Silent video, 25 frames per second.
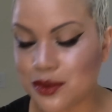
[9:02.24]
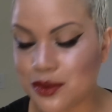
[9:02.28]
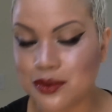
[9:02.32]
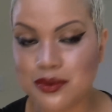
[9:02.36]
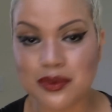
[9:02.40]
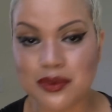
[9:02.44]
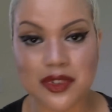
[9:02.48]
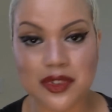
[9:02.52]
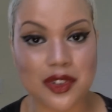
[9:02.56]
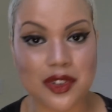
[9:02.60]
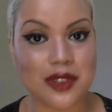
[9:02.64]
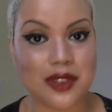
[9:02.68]

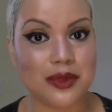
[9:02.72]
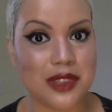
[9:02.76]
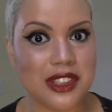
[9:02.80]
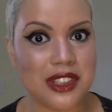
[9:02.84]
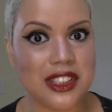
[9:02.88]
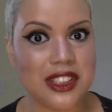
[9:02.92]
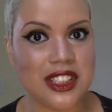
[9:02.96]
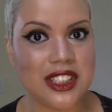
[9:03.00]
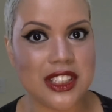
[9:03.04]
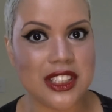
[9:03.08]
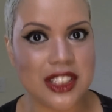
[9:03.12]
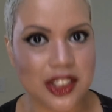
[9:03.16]
for
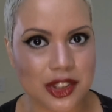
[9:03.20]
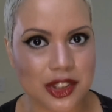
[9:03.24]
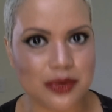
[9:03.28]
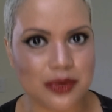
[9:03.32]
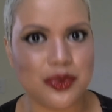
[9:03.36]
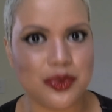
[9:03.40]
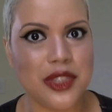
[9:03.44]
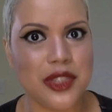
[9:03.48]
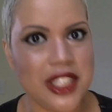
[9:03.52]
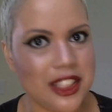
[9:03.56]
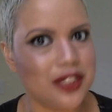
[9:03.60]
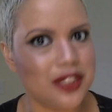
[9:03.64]

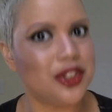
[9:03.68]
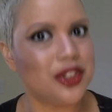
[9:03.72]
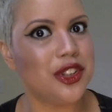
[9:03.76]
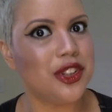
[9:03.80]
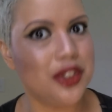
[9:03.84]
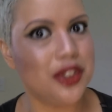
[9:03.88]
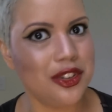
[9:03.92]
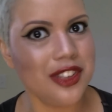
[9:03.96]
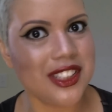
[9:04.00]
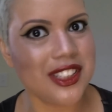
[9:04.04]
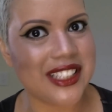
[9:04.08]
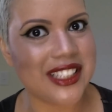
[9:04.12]

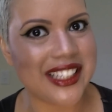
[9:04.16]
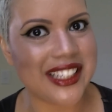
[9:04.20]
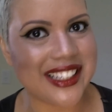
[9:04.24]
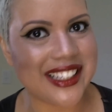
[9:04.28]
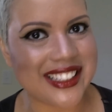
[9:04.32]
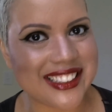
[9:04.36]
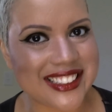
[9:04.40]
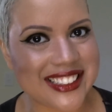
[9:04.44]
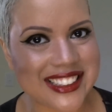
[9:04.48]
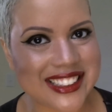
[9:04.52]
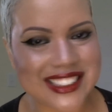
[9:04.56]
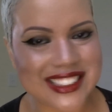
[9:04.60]
reintroducing
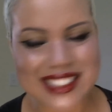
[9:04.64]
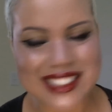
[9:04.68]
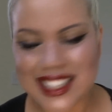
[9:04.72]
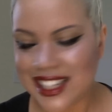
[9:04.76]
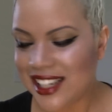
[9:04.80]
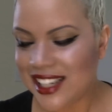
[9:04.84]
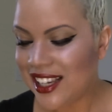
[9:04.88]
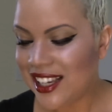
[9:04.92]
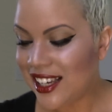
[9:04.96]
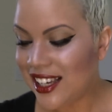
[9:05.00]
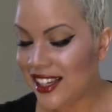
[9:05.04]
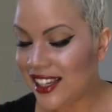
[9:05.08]
this
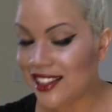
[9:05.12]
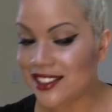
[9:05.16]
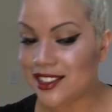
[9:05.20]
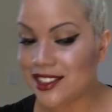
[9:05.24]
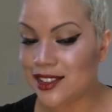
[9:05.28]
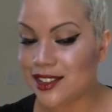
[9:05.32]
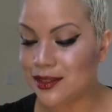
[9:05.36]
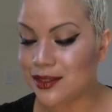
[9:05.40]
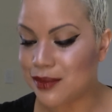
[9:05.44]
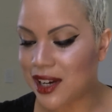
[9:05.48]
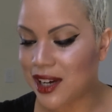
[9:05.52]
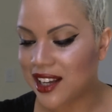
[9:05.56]

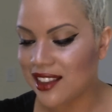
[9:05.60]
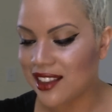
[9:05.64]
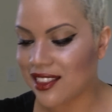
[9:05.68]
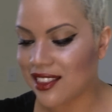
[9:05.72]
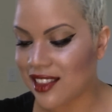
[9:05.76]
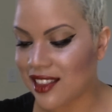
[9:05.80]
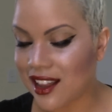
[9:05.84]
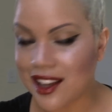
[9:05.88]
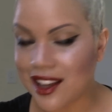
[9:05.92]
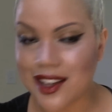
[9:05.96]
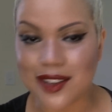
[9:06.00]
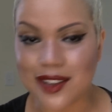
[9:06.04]
into my
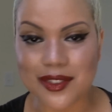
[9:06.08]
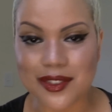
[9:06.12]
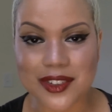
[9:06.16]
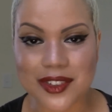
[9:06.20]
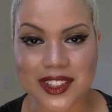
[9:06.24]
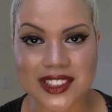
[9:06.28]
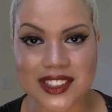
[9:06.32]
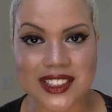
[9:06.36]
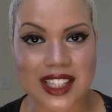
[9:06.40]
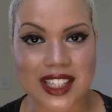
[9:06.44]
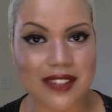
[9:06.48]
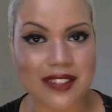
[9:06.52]
life,
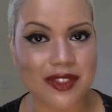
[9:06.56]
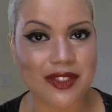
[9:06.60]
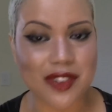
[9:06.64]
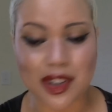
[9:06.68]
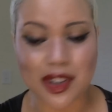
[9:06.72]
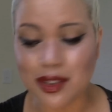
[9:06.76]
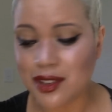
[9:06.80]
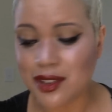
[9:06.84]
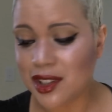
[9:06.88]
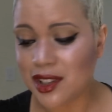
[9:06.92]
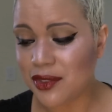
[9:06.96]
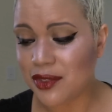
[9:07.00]
because I've
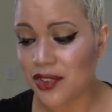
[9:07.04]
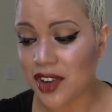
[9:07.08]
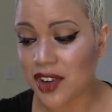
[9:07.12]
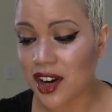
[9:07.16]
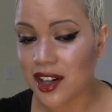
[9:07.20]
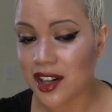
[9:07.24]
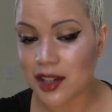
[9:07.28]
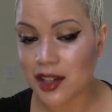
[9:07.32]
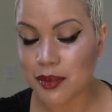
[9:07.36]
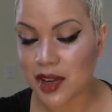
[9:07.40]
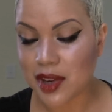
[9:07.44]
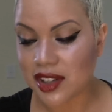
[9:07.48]
totally
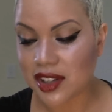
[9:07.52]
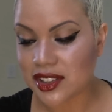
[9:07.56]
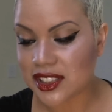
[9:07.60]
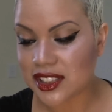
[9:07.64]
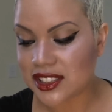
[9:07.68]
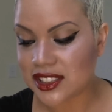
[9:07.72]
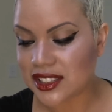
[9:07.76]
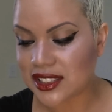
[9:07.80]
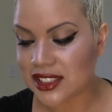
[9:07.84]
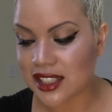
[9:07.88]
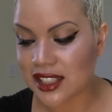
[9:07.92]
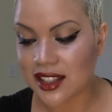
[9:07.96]
forgotten about
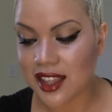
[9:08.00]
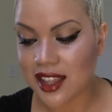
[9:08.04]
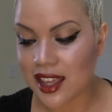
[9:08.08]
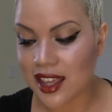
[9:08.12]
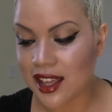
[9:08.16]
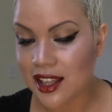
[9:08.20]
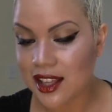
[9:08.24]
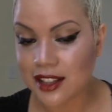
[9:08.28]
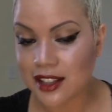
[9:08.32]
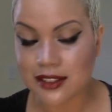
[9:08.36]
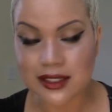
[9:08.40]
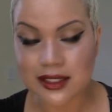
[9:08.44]
this.
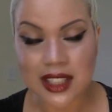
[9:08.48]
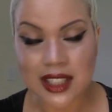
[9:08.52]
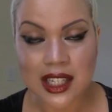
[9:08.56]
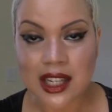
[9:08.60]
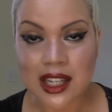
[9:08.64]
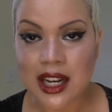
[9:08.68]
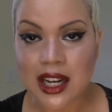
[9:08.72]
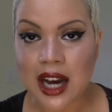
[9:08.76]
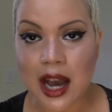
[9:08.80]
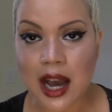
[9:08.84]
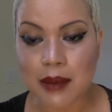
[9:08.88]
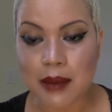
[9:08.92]
Again,
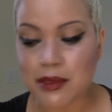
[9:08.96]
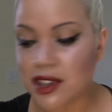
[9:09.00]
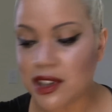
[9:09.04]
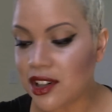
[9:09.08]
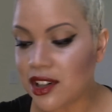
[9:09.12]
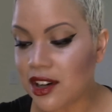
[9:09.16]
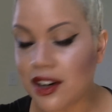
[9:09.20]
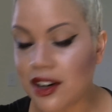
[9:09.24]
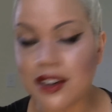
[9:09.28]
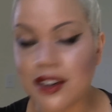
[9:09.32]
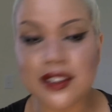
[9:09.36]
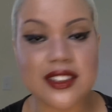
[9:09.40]
I'm going to
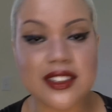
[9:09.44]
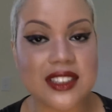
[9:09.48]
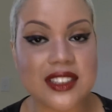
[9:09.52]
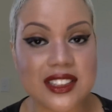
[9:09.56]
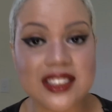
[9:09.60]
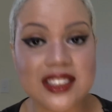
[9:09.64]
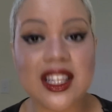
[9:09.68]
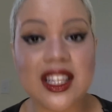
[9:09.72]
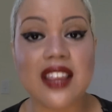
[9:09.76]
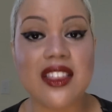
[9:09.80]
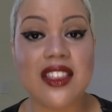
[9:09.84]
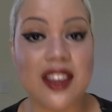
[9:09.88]
call
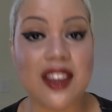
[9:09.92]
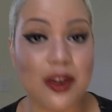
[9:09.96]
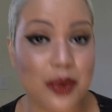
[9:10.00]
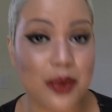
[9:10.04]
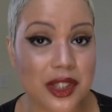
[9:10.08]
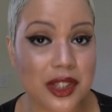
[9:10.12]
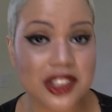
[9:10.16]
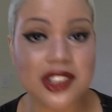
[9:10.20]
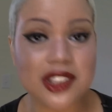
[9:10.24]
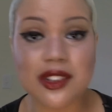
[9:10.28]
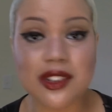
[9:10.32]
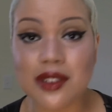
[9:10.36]
this the
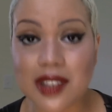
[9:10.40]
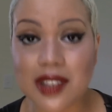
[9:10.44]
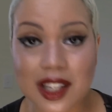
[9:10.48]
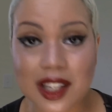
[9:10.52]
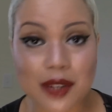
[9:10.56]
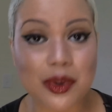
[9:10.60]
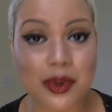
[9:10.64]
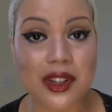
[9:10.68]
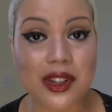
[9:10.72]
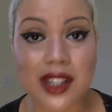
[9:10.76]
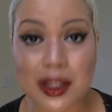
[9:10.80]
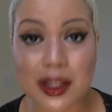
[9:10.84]
original
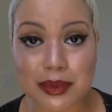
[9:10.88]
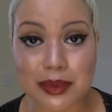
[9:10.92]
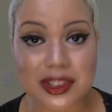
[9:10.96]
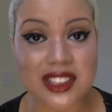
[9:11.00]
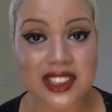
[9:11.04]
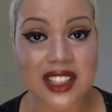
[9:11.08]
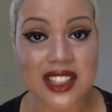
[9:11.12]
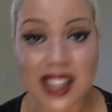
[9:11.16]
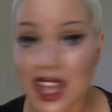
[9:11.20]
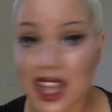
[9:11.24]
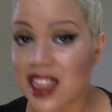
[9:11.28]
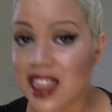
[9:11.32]
liquid
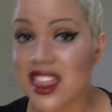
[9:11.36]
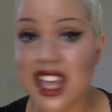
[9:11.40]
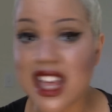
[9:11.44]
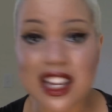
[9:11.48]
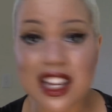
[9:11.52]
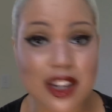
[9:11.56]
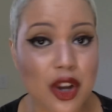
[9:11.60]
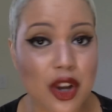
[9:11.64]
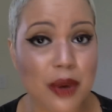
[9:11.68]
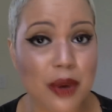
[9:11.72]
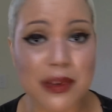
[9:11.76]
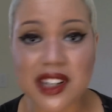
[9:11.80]
lipstick that
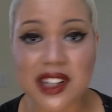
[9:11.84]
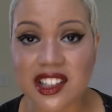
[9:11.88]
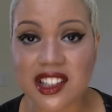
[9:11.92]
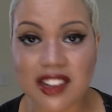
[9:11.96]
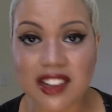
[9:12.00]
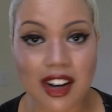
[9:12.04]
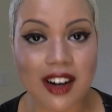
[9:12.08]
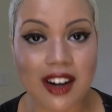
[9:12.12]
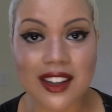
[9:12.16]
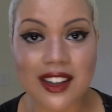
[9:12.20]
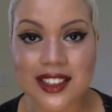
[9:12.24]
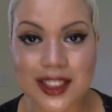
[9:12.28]
nobody
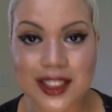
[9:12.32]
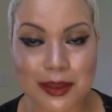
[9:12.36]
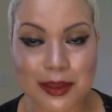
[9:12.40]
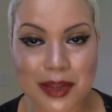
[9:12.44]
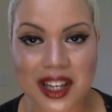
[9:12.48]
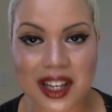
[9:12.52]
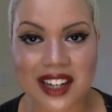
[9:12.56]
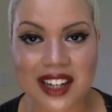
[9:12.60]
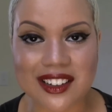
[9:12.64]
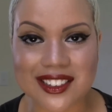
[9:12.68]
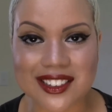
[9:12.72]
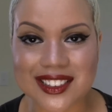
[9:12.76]
talks
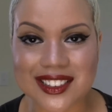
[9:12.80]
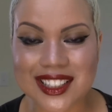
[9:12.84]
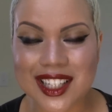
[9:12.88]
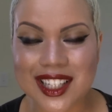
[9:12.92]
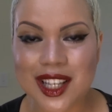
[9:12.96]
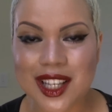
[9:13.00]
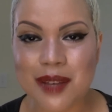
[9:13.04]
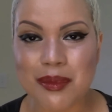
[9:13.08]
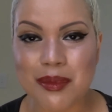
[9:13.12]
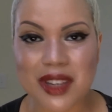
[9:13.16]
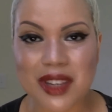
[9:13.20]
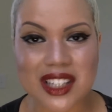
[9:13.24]
about,
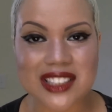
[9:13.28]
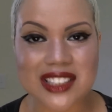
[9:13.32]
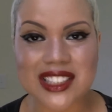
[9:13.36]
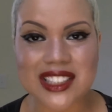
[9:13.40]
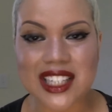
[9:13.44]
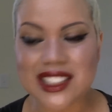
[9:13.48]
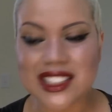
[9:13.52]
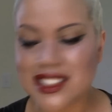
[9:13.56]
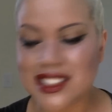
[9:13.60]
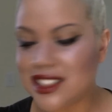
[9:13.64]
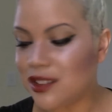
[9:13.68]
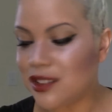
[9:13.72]
because
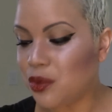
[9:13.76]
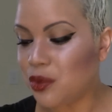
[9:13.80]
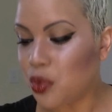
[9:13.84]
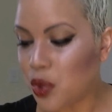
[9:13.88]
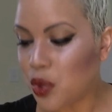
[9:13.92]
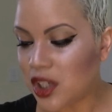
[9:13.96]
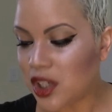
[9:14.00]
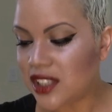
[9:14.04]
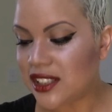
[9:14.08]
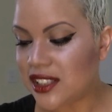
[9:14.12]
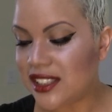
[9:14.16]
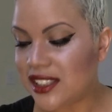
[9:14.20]
that's
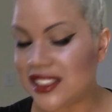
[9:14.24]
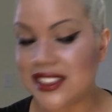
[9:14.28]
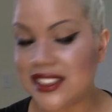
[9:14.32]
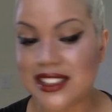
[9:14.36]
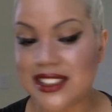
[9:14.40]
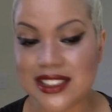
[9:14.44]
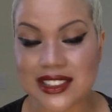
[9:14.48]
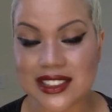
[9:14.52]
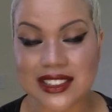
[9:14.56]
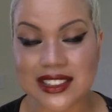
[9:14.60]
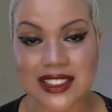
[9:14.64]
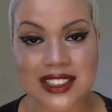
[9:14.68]
what it
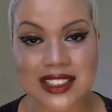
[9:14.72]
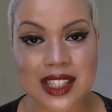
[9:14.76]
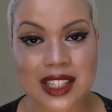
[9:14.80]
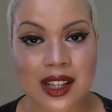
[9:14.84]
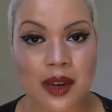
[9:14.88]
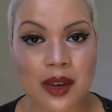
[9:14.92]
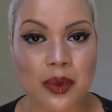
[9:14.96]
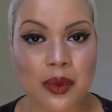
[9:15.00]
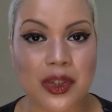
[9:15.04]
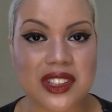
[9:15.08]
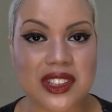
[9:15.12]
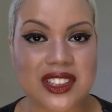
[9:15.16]
is.
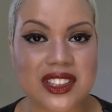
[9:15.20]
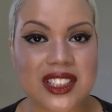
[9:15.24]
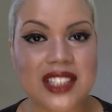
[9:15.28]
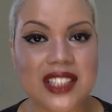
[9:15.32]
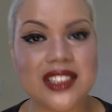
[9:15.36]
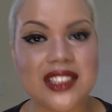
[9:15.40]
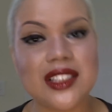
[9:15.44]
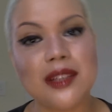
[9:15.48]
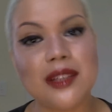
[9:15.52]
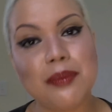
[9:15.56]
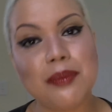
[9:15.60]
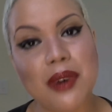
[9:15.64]
What
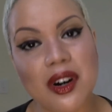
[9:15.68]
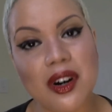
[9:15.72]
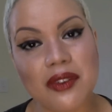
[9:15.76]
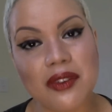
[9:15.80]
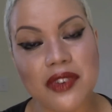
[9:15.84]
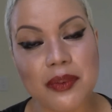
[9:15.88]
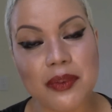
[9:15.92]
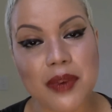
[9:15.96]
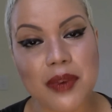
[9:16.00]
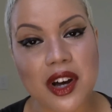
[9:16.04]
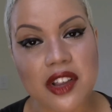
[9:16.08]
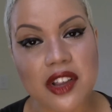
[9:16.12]
sets it apart
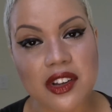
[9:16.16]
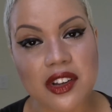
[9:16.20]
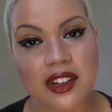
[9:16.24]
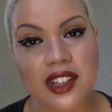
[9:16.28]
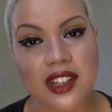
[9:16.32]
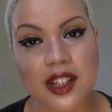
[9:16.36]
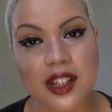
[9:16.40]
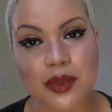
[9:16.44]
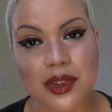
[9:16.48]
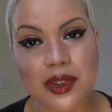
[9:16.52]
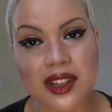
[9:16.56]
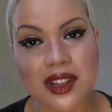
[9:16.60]
from other
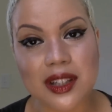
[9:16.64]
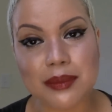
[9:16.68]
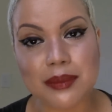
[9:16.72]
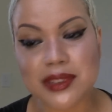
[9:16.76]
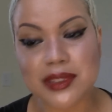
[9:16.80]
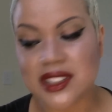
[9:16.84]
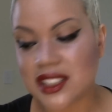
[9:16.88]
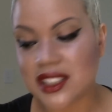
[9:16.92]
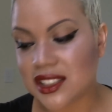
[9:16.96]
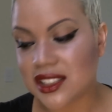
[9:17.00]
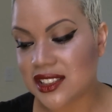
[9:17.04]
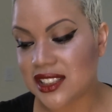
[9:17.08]
liquid
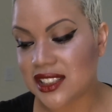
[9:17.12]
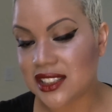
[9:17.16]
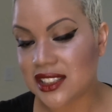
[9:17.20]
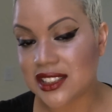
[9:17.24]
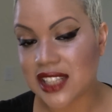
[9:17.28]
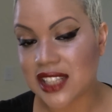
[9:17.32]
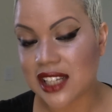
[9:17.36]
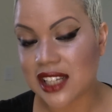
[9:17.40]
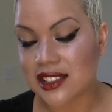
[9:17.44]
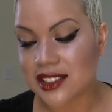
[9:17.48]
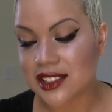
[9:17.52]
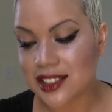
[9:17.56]
lipsticks is
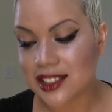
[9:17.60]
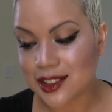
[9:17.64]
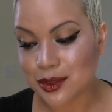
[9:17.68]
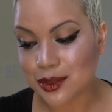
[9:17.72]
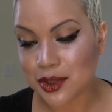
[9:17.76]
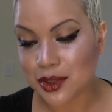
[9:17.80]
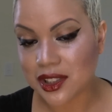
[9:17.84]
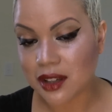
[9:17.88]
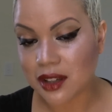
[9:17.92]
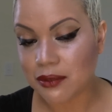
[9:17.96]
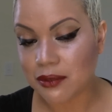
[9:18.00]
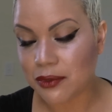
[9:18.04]
that this
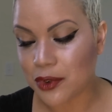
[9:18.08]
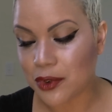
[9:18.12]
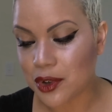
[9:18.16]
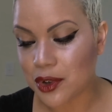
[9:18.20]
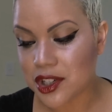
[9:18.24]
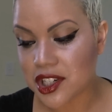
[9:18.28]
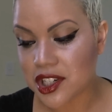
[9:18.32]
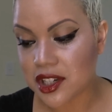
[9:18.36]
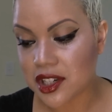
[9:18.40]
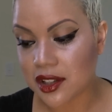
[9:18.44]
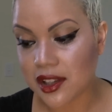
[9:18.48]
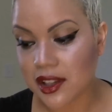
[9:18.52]
one,
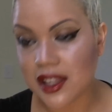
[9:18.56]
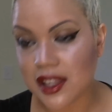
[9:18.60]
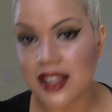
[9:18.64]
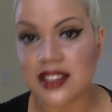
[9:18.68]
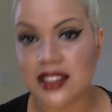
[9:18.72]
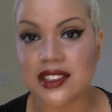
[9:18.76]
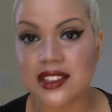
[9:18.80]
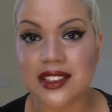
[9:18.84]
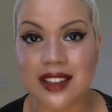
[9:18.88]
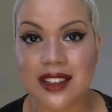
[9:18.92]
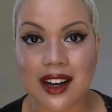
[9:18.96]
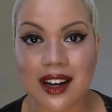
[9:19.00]
unfortunately,
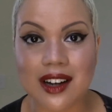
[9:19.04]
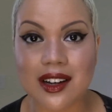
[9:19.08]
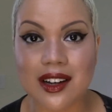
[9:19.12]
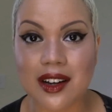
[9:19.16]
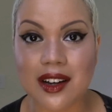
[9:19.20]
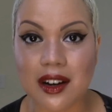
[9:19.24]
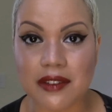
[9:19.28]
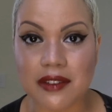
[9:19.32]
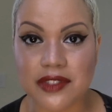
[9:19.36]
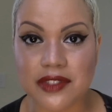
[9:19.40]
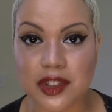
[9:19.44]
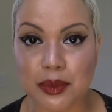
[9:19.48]
is not
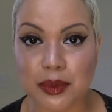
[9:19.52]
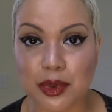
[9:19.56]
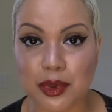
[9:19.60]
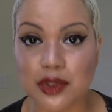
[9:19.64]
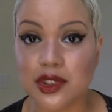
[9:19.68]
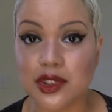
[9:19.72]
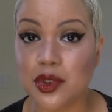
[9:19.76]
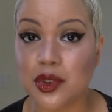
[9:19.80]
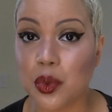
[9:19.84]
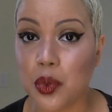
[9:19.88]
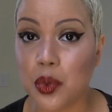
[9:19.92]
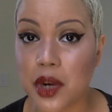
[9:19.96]
comfortable
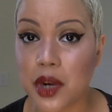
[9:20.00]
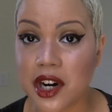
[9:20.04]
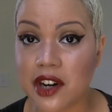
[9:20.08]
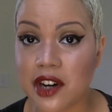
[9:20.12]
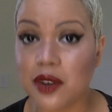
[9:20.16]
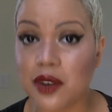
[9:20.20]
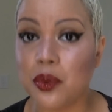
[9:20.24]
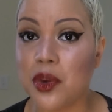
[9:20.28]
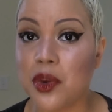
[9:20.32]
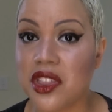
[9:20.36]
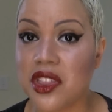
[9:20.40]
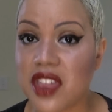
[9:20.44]
to wear
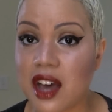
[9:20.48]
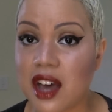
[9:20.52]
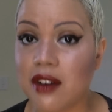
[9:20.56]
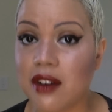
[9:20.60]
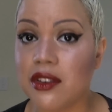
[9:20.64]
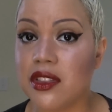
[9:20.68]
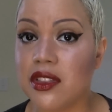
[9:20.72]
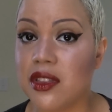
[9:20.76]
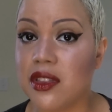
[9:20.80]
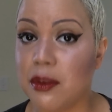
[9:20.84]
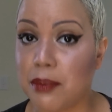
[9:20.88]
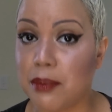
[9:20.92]

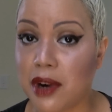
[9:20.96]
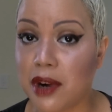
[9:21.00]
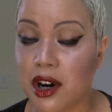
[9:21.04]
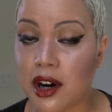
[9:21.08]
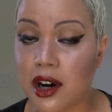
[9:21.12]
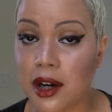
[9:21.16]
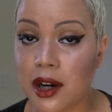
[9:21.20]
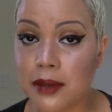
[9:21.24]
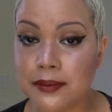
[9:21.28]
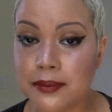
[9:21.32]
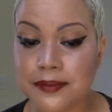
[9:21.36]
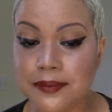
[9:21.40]
without the
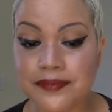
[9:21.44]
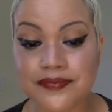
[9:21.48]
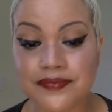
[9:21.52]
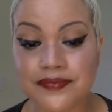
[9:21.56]
balm.